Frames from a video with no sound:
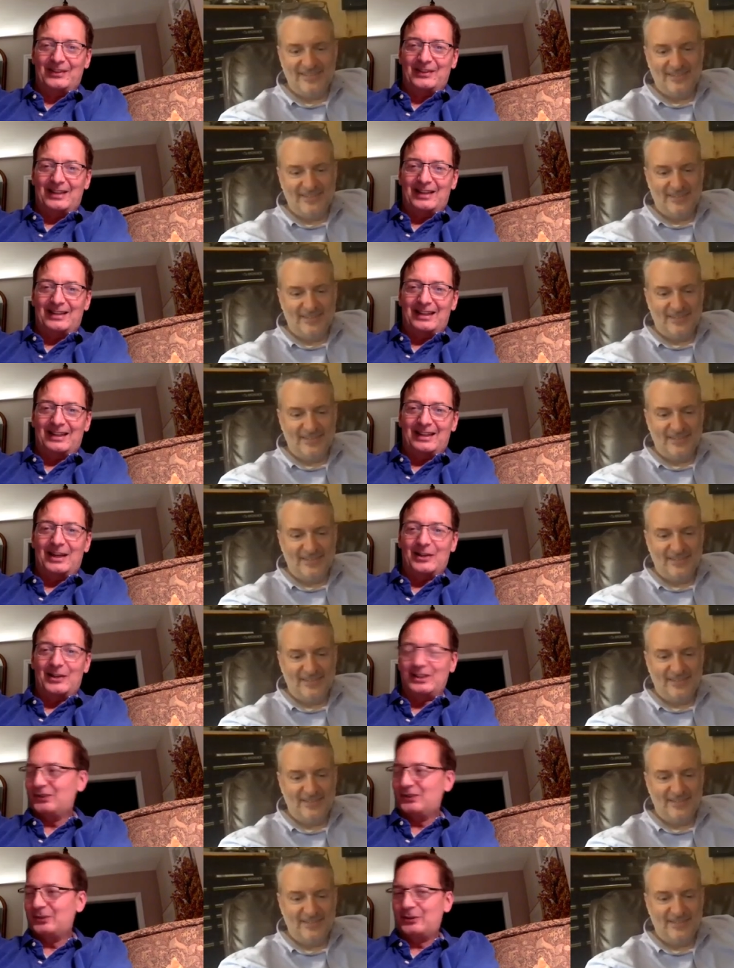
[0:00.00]
Speaker 1: carries
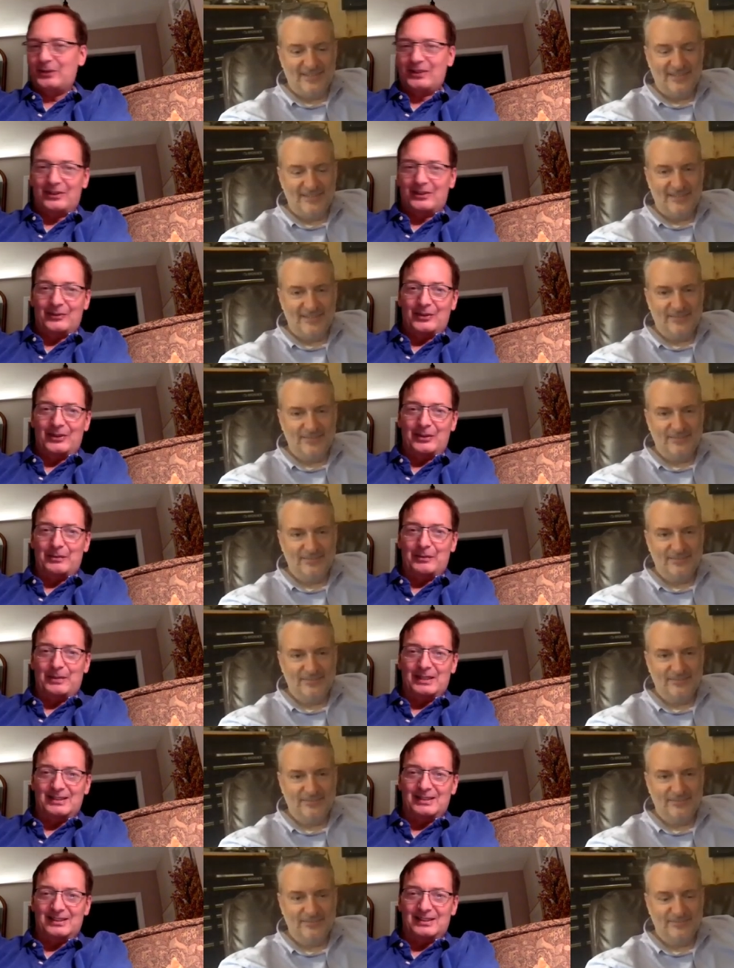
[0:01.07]
through with with your
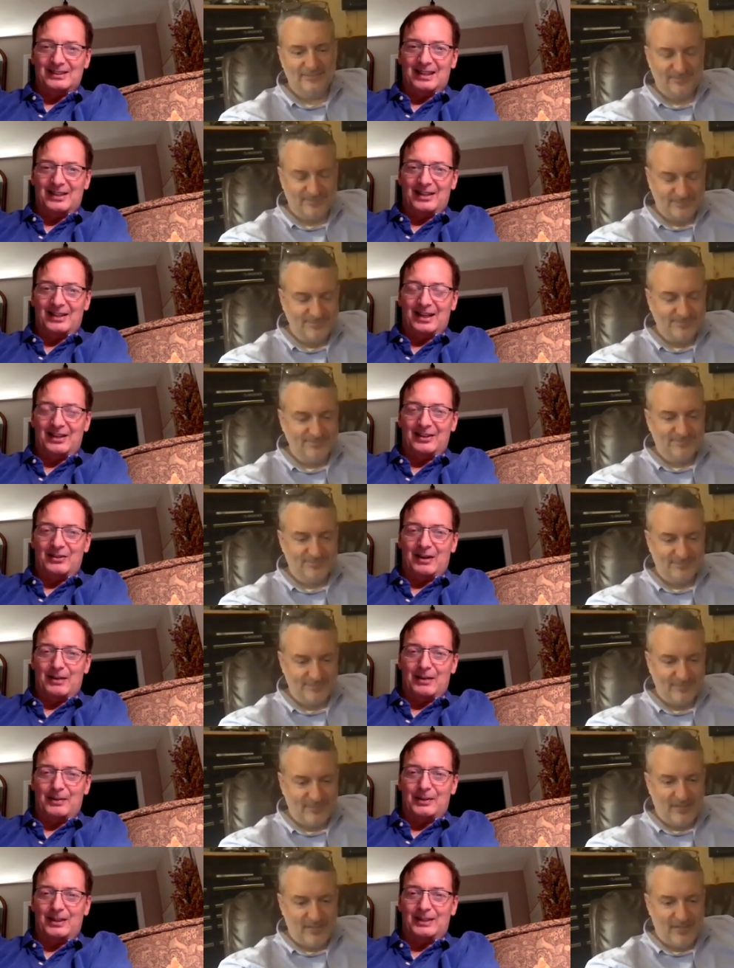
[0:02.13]
business how how you
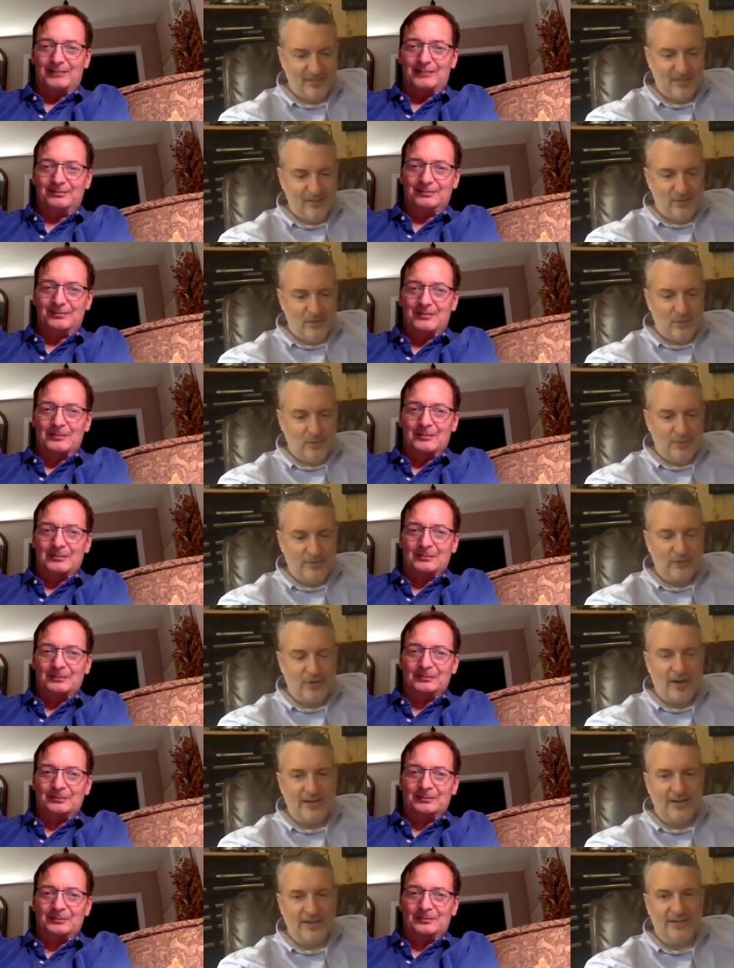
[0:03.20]
operate. Well, we
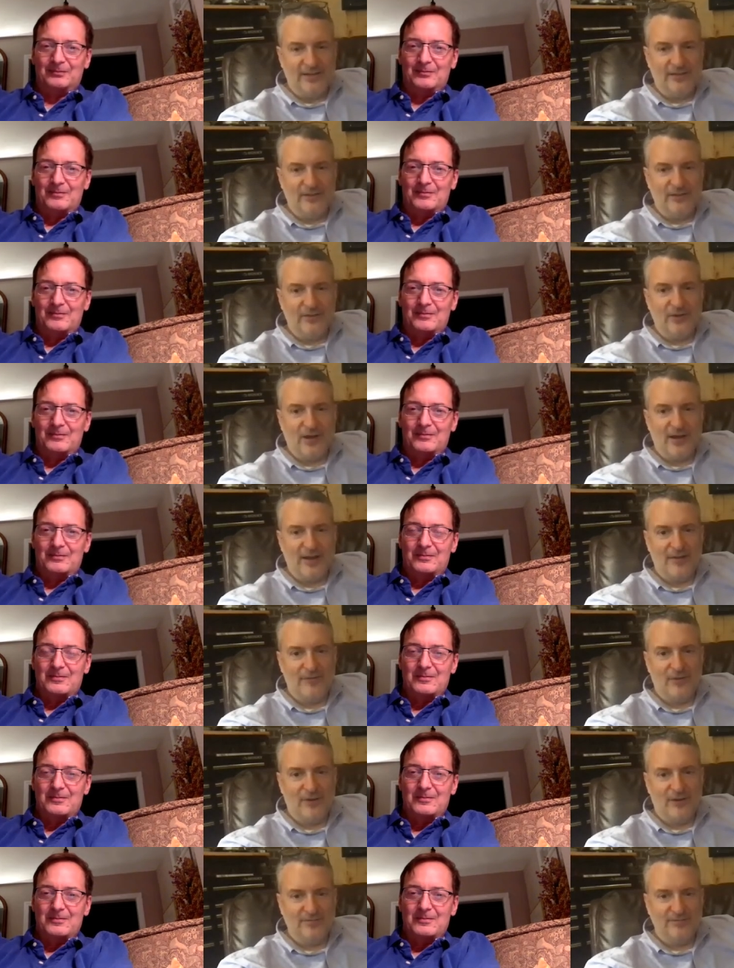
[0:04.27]
try to you, you try to have
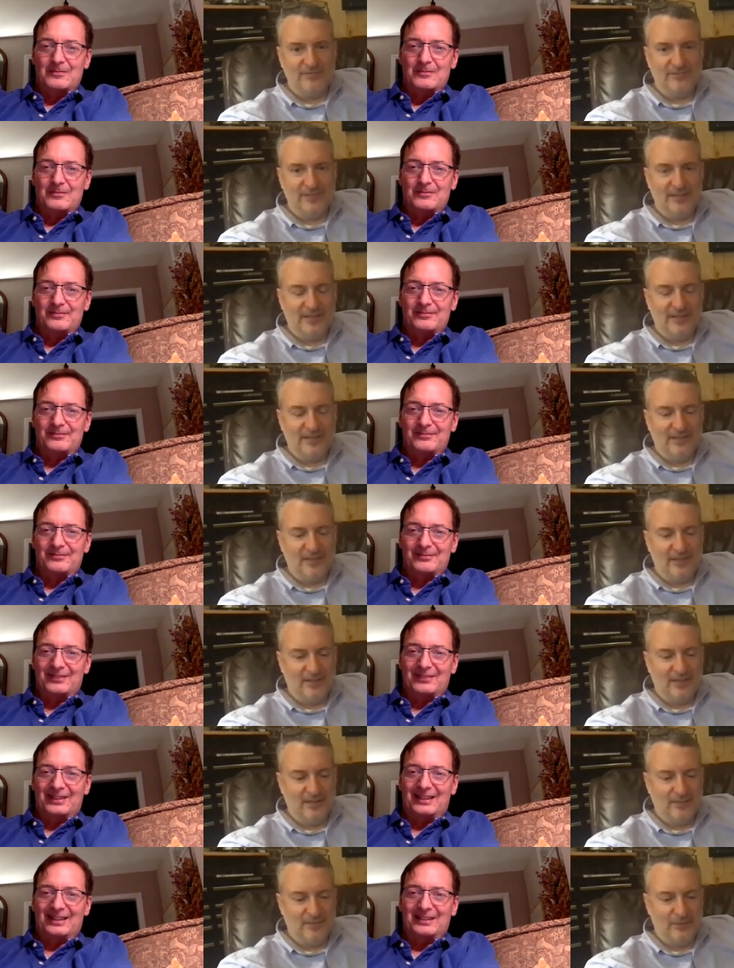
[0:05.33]
fun,
Speaker 2: and
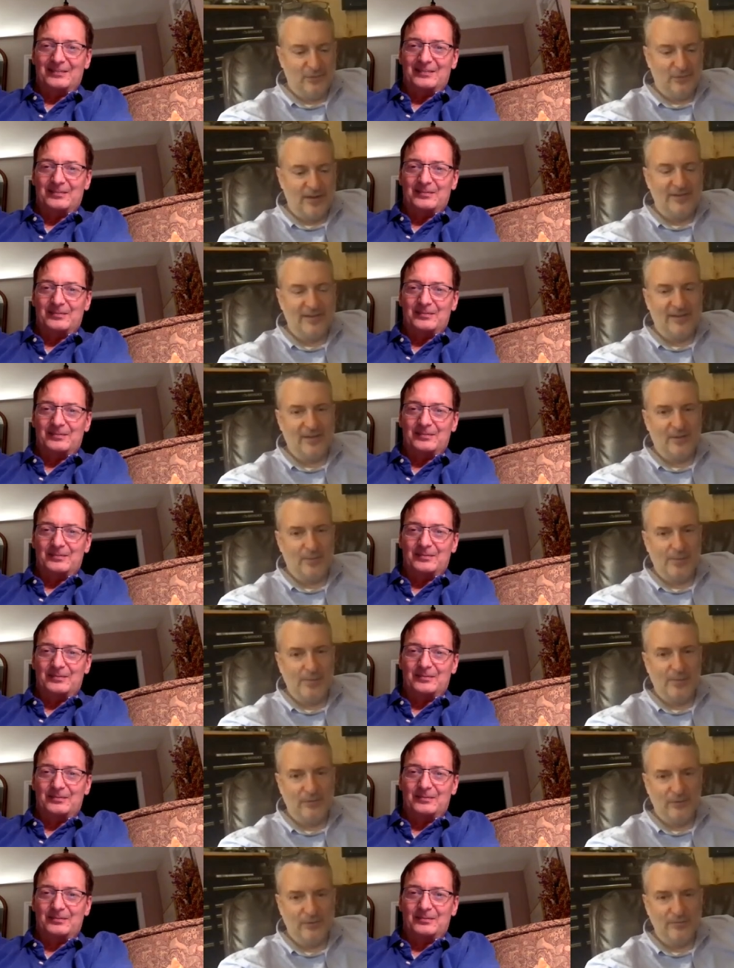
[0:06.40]
um, you try to take care of people
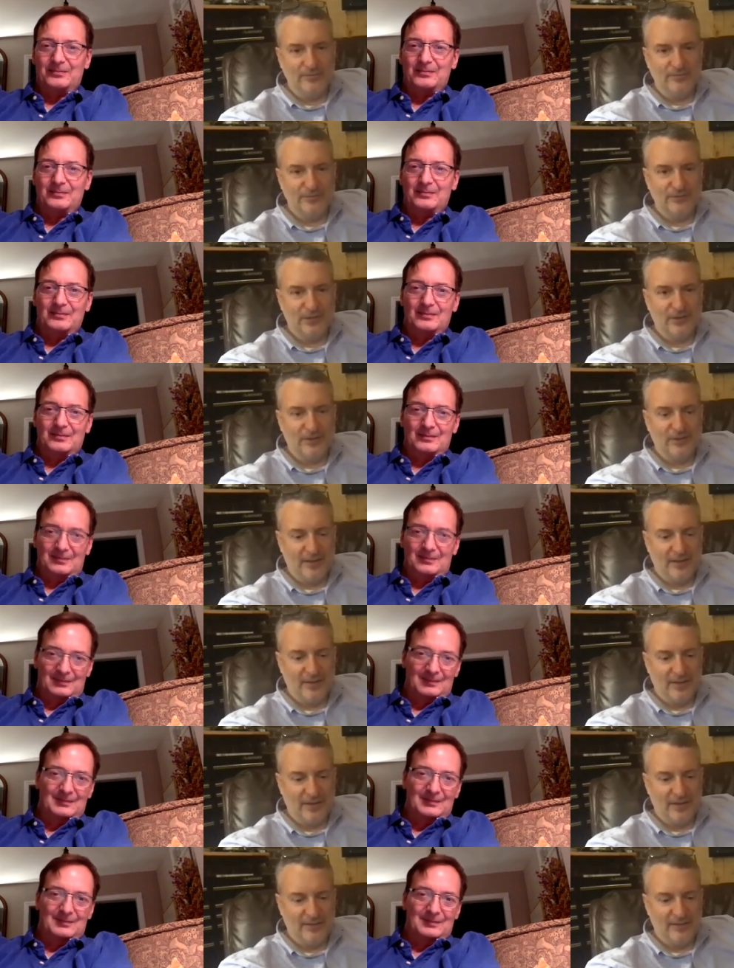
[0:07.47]
too. So yeah,
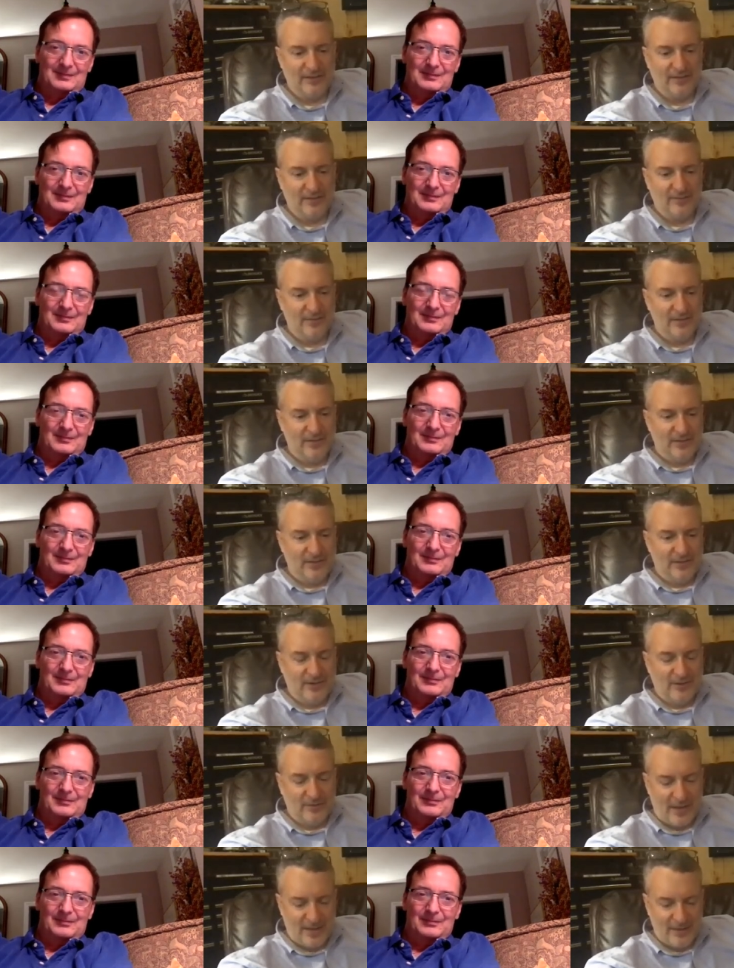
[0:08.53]
and um,
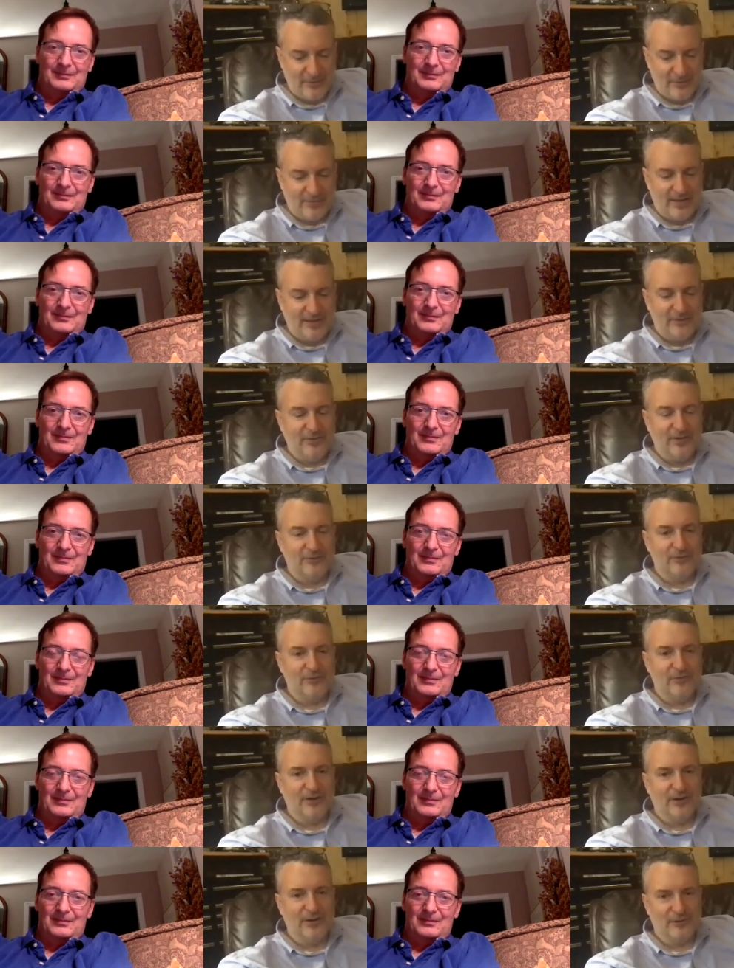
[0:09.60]
no, thank you, thank you. That's a
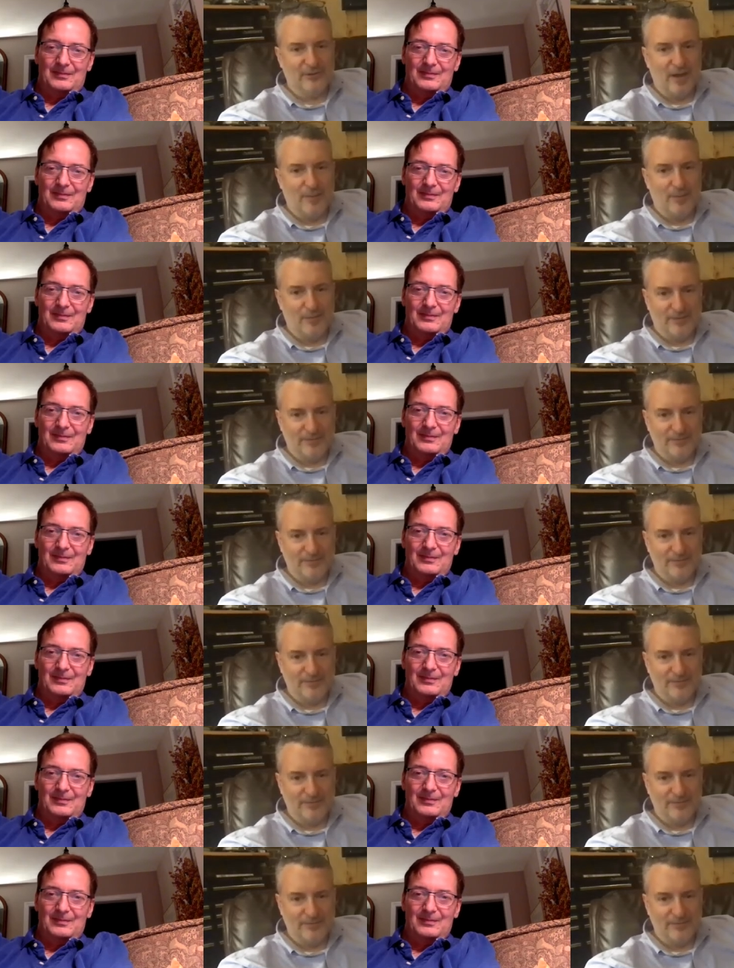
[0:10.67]
very nice compliment.